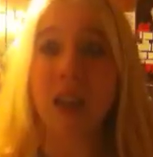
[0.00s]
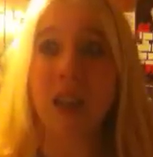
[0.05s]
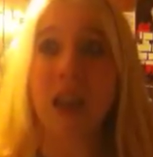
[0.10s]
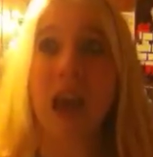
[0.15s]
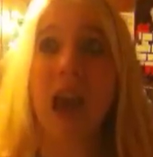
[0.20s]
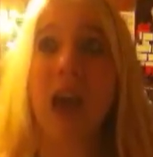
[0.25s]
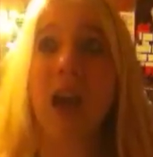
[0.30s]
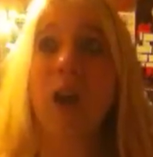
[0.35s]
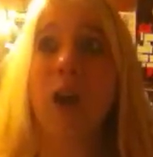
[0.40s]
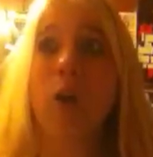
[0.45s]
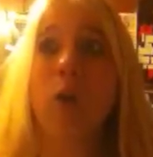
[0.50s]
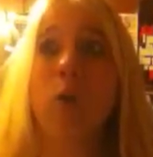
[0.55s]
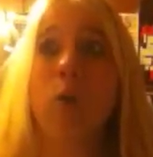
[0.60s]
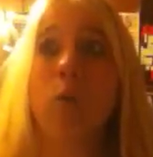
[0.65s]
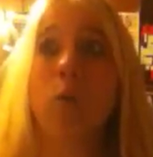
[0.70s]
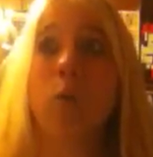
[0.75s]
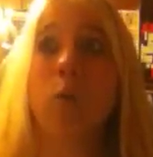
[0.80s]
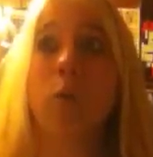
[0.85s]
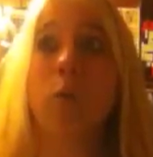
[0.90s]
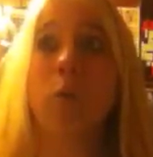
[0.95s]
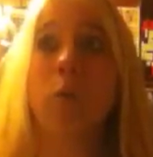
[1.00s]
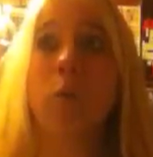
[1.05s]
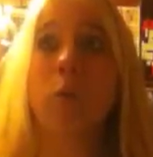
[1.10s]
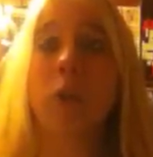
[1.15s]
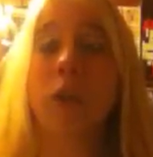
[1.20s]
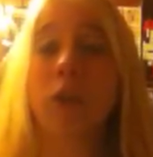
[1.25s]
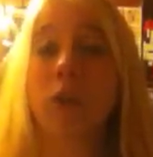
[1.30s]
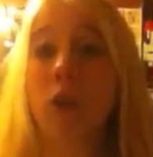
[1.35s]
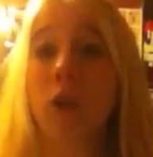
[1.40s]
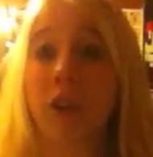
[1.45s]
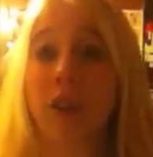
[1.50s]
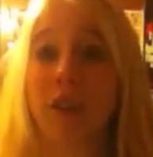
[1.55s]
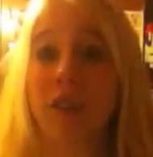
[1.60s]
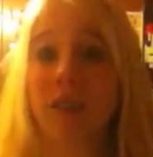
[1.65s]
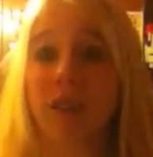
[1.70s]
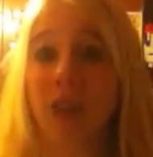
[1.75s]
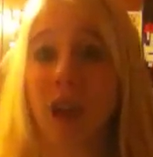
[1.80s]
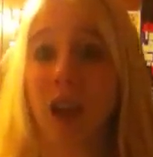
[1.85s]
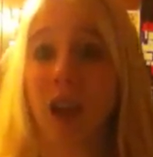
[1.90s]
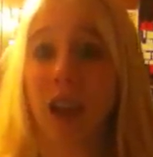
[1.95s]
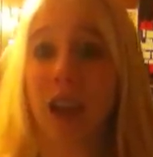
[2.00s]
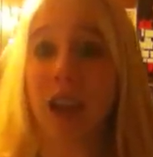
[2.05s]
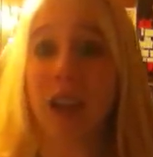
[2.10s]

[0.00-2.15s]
That is going to suck.